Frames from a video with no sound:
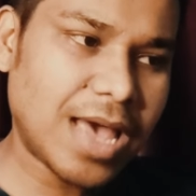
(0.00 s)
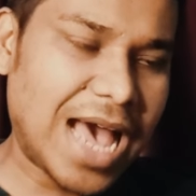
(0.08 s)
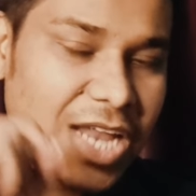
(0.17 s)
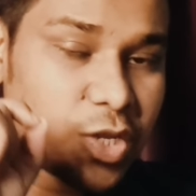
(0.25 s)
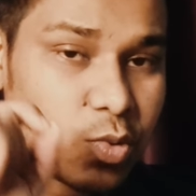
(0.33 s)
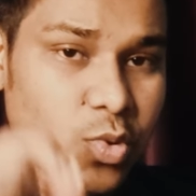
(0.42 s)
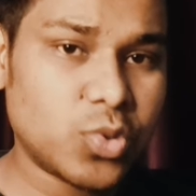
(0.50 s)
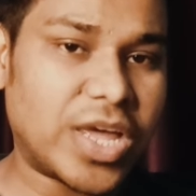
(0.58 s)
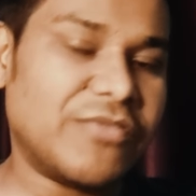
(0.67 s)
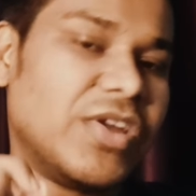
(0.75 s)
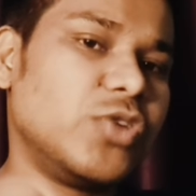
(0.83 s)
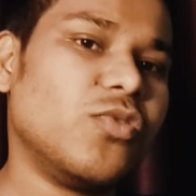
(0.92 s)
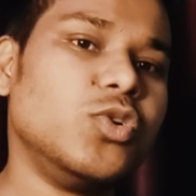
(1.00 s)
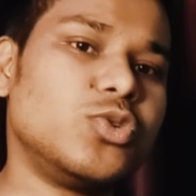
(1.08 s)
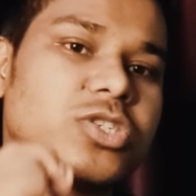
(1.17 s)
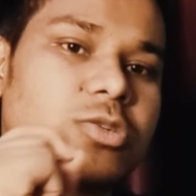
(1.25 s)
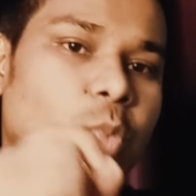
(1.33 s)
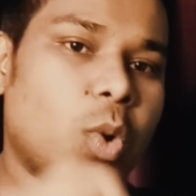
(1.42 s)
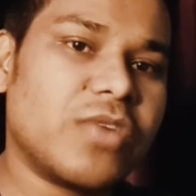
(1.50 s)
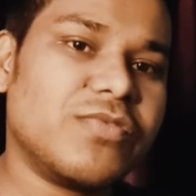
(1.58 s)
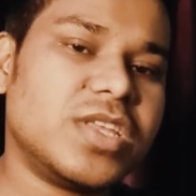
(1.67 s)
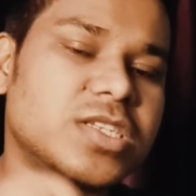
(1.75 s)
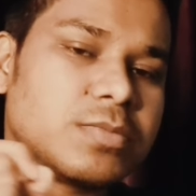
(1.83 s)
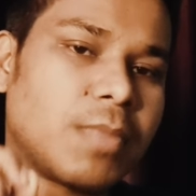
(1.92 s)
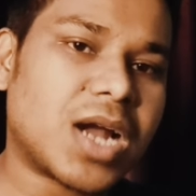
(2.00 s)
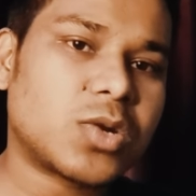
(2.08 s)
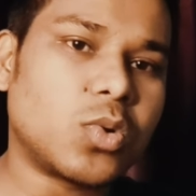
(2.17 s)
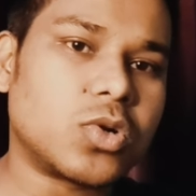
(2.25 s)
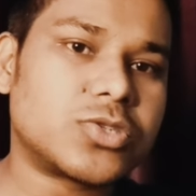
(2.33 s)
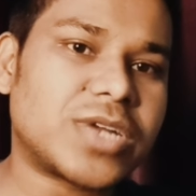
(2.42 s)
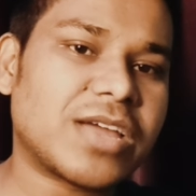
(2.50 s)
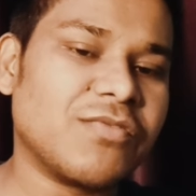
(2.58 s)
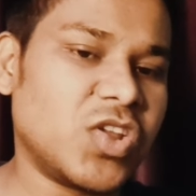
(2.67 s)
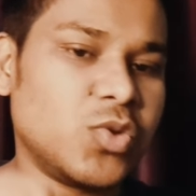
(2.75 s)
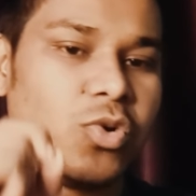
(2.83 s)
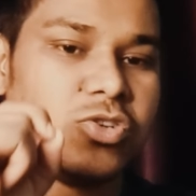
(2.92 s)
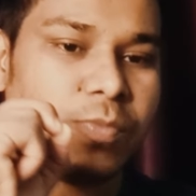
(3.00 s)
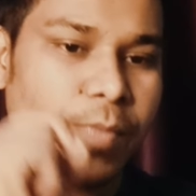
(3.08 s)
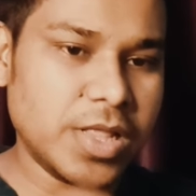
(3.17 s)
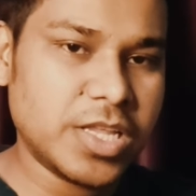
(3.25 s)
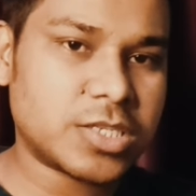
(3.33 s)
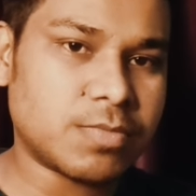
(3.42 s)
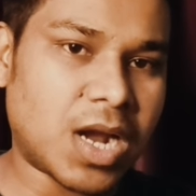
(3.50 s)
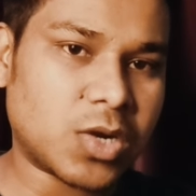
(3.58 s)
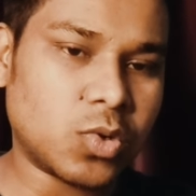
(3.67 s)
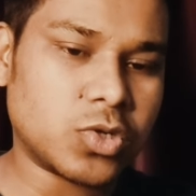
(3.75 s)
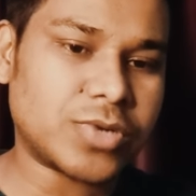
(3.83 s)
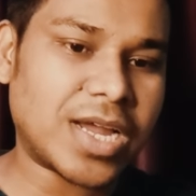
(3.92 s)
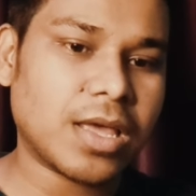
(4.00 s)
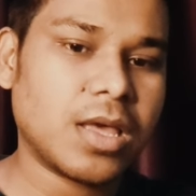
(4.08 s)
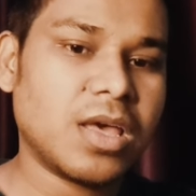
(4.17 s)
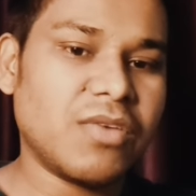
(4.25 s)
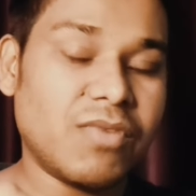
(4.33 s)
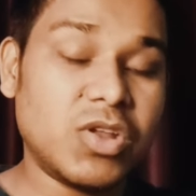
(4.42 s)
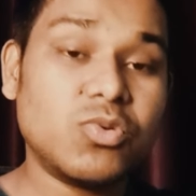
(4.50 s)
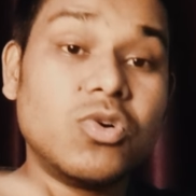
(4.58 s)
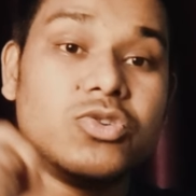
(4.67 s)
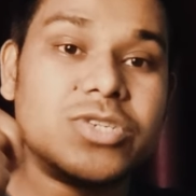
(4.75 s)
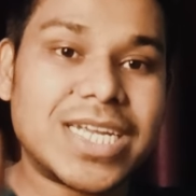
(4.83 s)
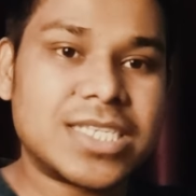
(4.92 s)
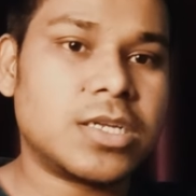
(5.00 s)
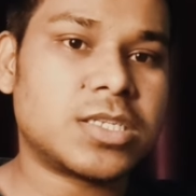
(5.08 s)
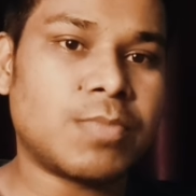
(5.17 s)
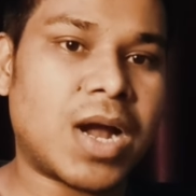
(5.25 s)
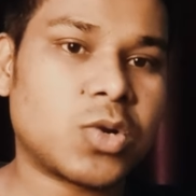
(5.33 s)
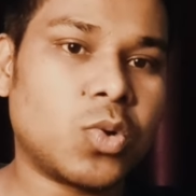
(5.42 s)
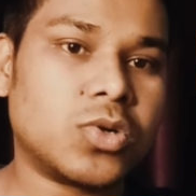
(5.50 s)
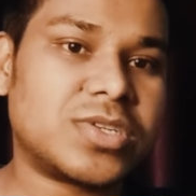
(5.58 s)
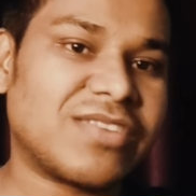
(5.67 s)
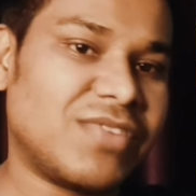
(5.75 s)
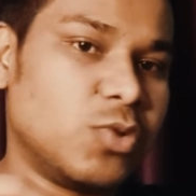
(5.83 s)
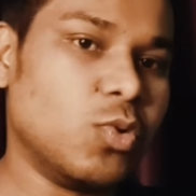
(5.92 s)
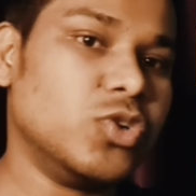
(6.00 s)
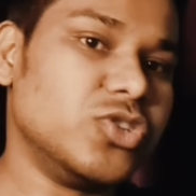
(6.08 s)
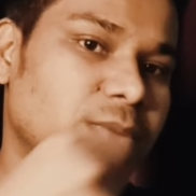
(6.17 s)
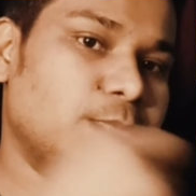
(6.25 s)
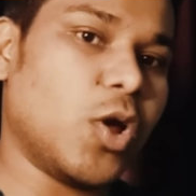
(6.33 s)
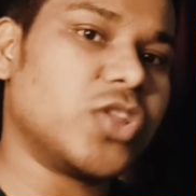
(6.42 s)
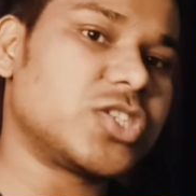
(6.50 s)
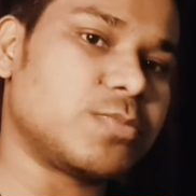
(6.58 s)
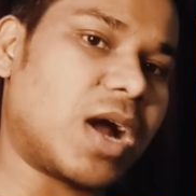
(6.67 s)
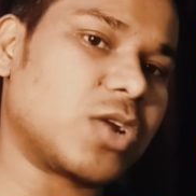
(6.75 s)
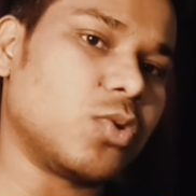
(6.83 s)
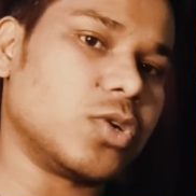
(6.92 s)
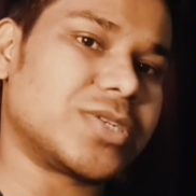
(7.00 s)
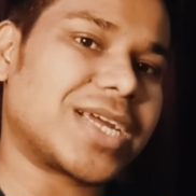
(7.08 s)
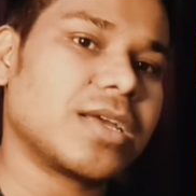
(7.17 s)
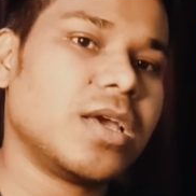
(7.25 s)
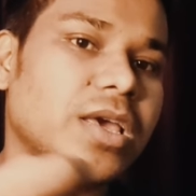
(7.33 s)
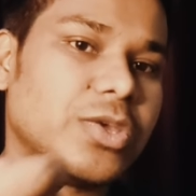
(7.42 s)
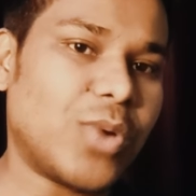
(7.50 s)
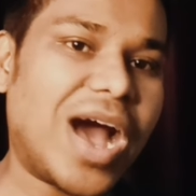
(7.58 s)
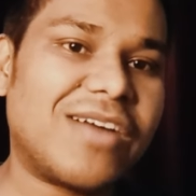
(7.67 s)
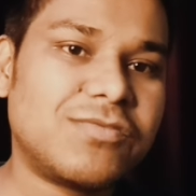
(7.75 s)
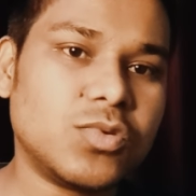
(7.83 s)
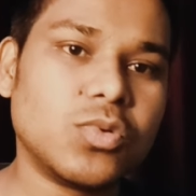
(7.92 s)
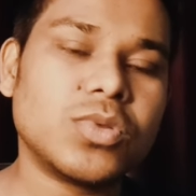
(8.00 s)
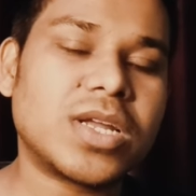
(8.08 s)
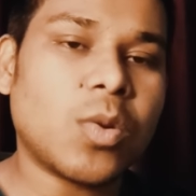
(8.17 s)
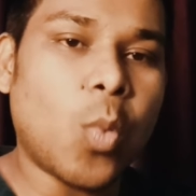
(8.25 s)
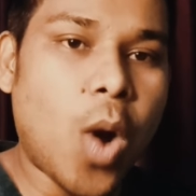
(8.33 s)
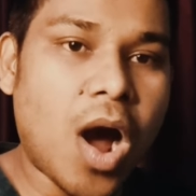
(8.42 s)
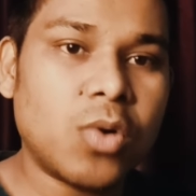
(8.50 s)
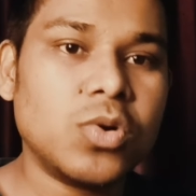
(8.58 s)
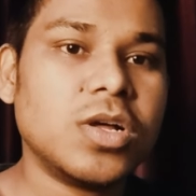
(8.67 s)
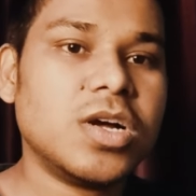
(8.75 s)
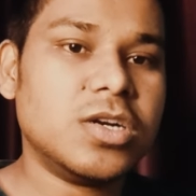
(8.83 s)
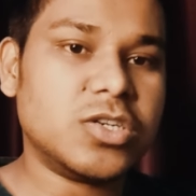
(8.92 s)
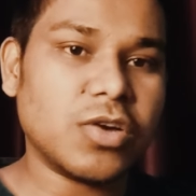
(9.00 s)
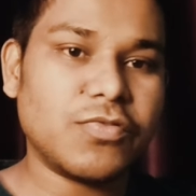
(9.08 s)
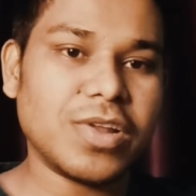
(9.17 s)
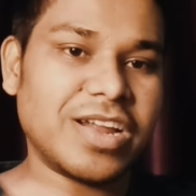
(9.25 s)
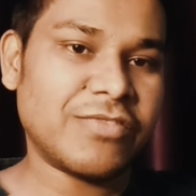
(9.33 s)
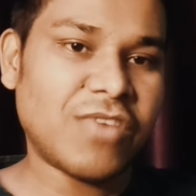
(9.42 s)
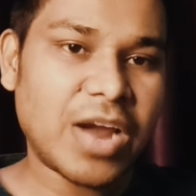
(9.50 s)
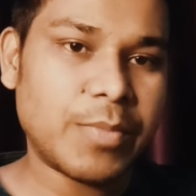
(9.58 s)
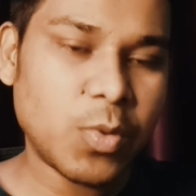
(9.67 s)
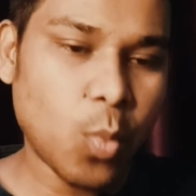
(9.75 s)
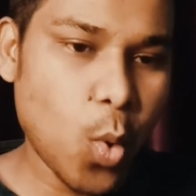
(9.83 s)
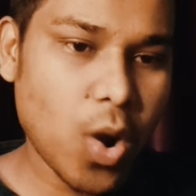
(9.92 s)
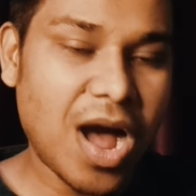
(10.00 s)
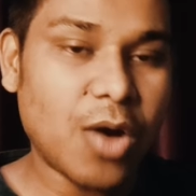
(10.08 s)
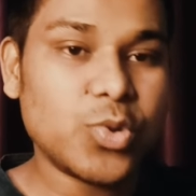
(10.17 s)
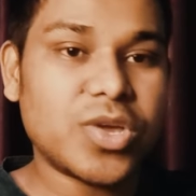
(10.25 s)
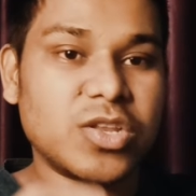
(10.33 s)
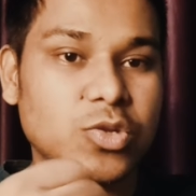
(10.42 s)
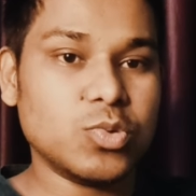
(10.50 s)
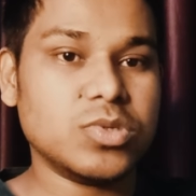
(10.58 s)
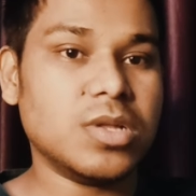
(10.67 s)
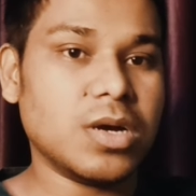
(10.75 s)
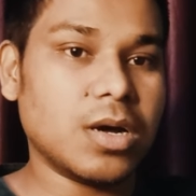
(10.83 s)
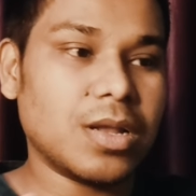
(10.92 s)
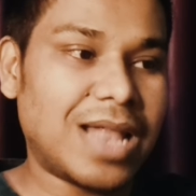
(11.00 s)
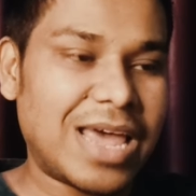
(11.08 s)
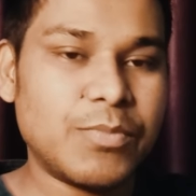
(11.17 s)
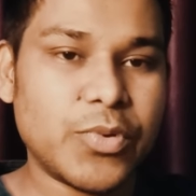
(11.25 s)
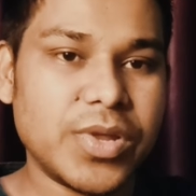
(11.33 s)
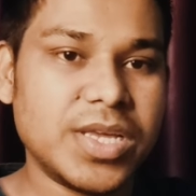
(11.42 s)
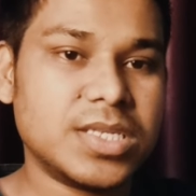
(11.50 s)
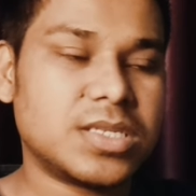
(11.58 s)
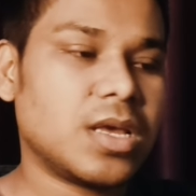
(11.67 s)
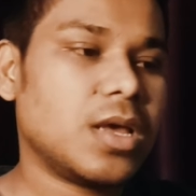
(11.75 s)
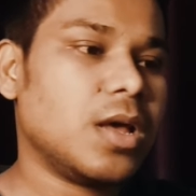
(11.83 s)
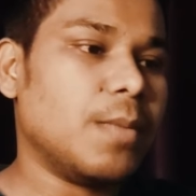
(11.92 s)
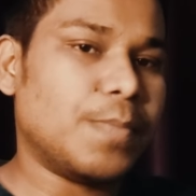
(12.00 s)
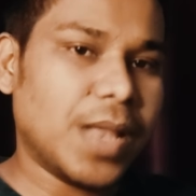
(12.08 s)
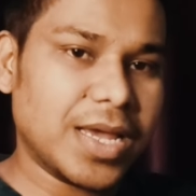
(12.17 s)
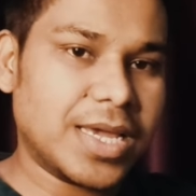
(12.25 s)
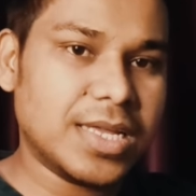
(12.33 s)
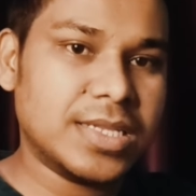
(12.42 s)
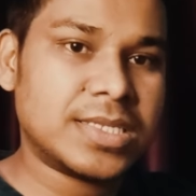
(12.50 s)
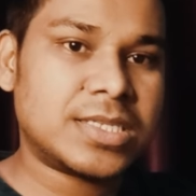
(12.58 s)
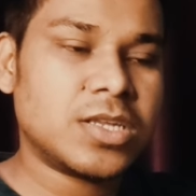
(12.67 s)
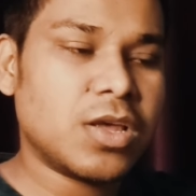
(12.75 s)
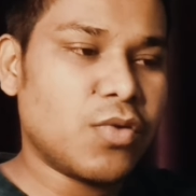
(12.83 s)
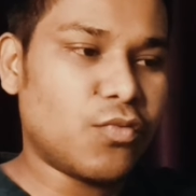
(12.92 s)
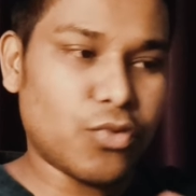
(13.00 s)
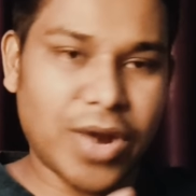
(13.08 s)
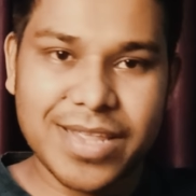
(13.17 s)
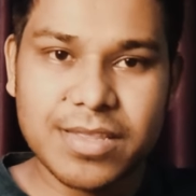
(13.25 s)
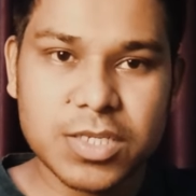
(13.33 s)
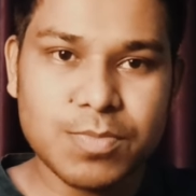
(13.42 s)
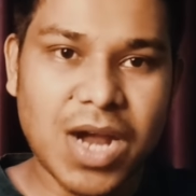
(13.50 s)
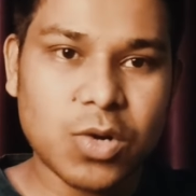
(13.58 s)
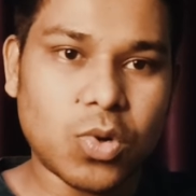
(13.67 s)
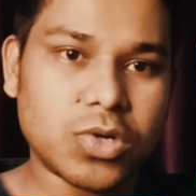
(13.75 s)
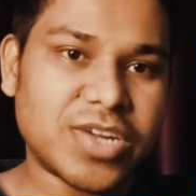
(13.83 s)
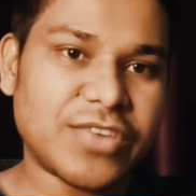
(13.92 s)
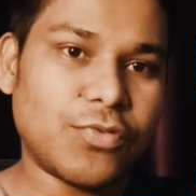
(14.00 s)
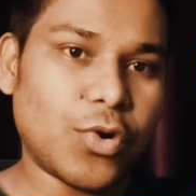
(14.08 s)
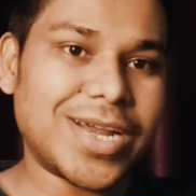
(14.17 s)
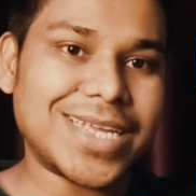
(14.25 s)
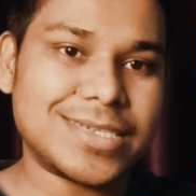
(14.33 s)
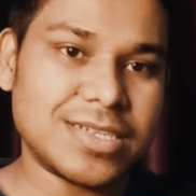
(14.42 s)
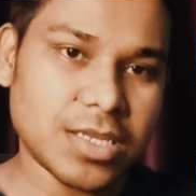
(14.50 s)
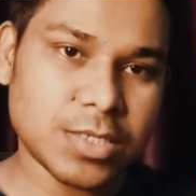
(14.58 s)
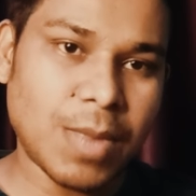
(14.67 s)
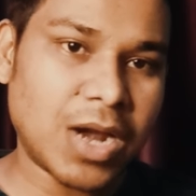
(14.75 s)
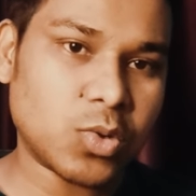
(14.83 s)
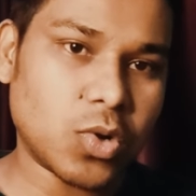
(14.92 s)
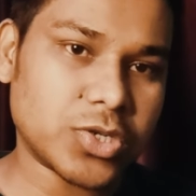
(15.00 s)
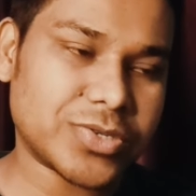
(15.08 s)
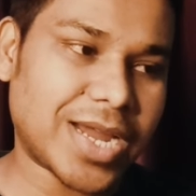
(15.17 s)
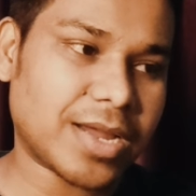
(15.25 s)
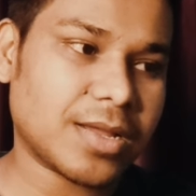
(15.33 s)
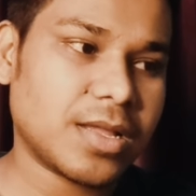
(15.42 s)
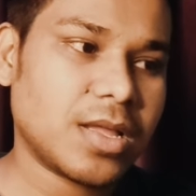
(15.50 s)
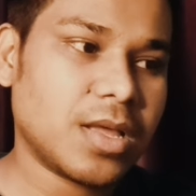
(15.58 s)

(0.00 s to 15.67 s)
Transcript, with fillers: And you know that when you're going to work with a smart contract, when you're going to build a smart contract, when you're going to test the smart contract, when you're going to deploy the smart contract, you have to know that how Truffle environment work, how you can use the libraries, plugins for writing the smart contract, for testing the smart contract.